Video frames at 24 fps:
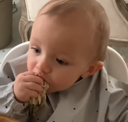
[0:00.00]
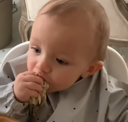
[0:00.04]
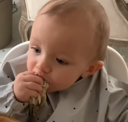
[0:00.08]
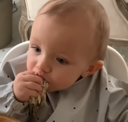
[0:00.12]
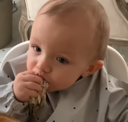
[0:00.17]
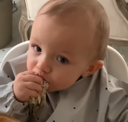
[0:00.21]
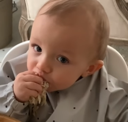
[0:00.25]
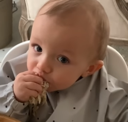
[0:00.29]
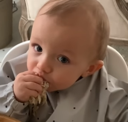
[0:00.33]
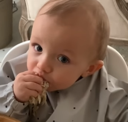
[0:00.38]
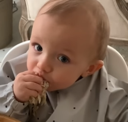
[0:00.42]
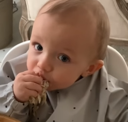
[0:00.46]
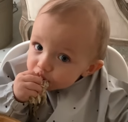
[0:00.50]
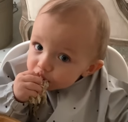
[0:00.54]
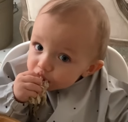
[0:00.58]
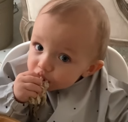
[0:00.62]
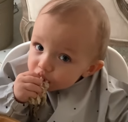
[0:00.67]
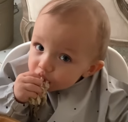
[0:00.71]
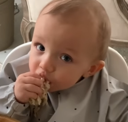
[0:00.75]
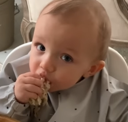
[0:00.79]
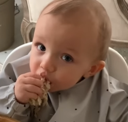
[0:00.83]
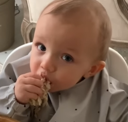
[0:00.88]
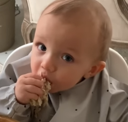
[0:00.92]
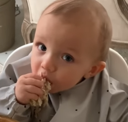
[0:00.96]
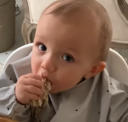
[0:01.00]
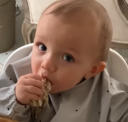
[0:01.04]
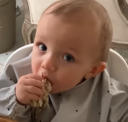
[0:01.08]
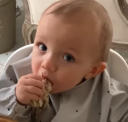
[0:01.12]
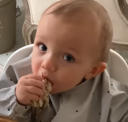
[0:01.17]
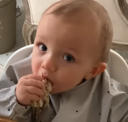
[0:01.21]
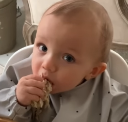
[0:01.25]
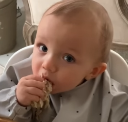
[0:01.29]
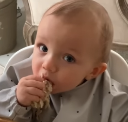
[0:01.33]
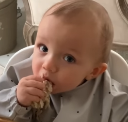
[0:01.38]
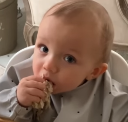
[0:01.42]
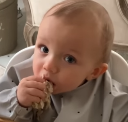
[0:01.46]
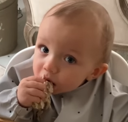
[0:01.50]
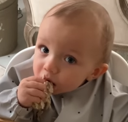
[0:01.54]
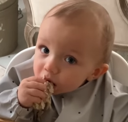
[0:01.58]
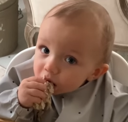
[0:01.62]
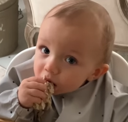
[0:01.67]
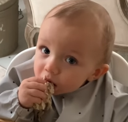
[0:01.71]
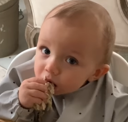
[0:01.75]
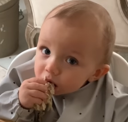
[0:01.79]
[no speech]